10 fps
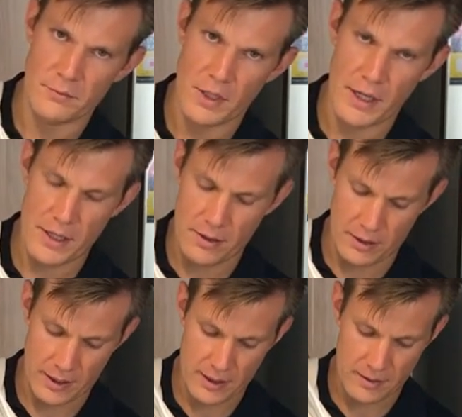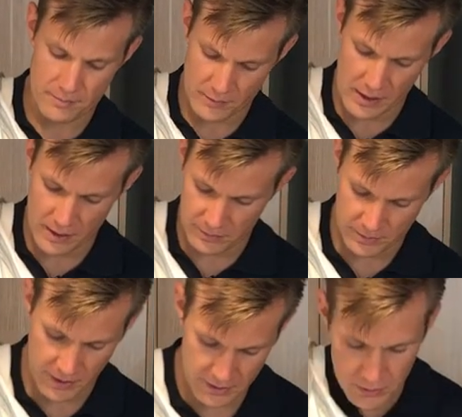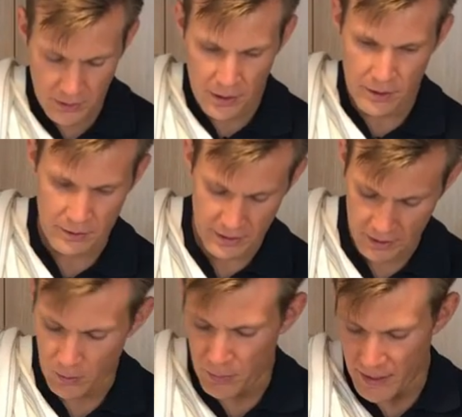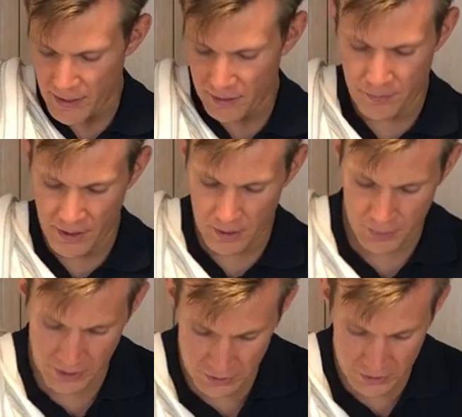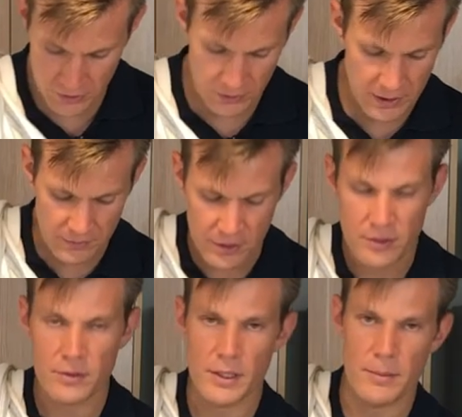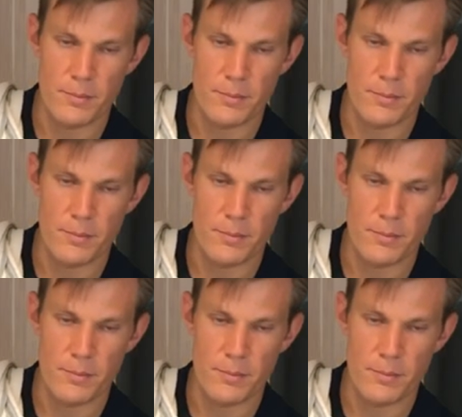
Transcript: I don't care. I love spice, so I don't really hold back. The jalapenos do give this a really